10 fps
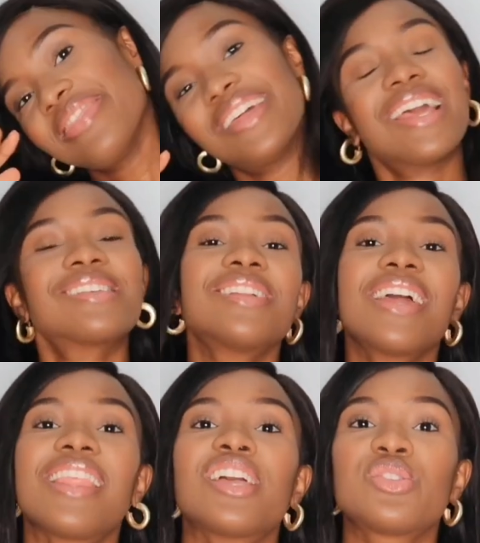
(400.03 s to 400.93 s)
next thing I
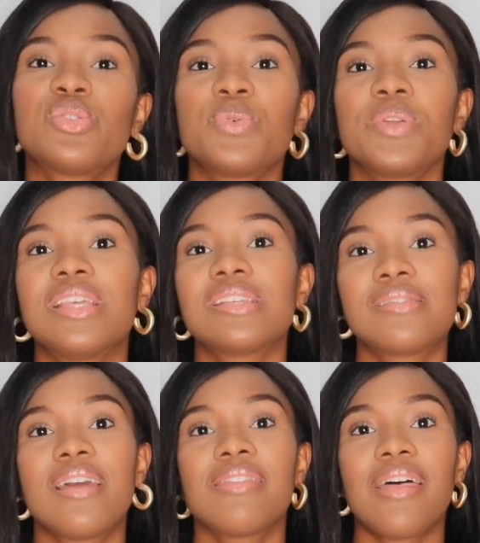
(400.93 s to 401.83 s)
like to do is
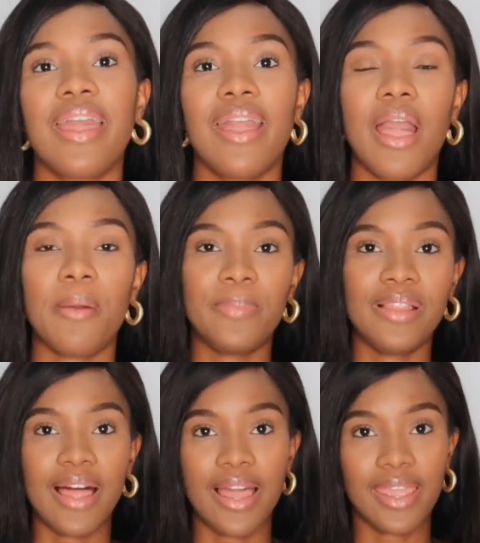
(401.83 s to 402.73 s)
then like
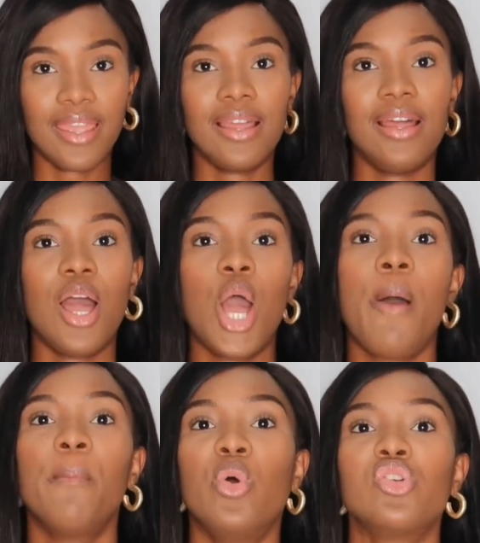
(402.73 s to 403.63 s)
apply
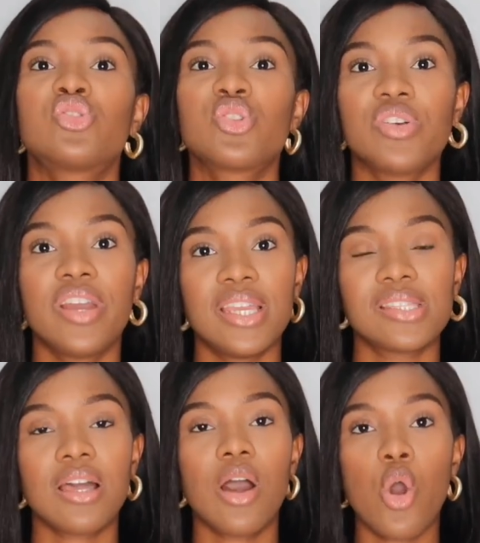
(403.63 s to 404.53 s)

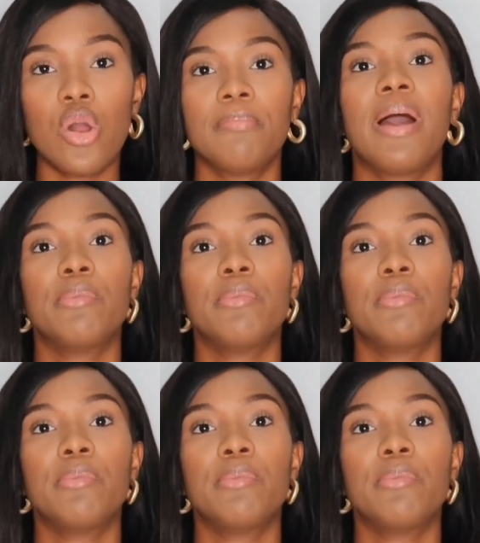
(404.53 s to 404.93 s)
moisturizer on my